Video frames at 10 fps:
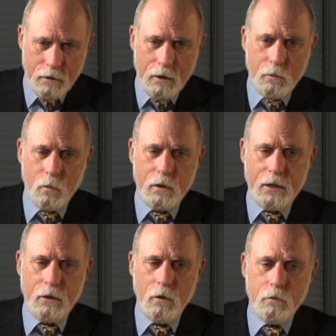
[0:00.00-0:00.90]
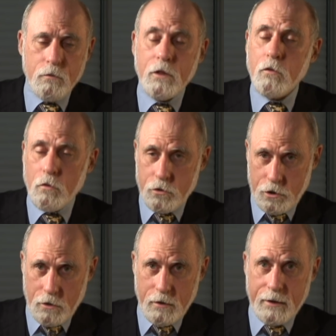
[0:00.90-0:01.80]
on what he called resource
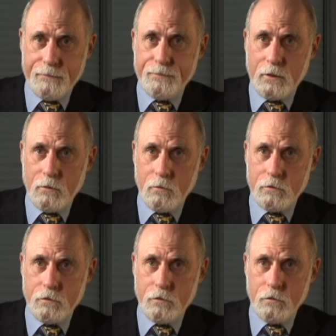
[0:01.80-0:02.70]
sharing, which is to